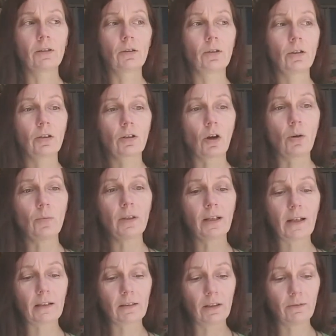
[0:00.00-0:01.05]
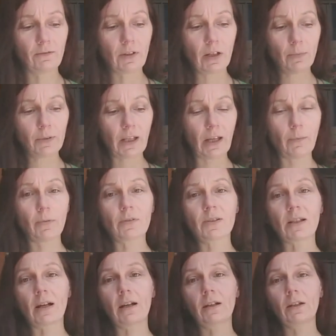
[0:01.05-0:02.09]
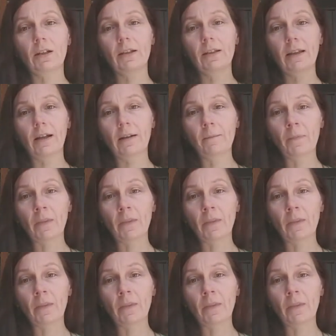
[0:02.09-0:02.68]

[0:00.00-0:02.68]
The complicated verb tables are in the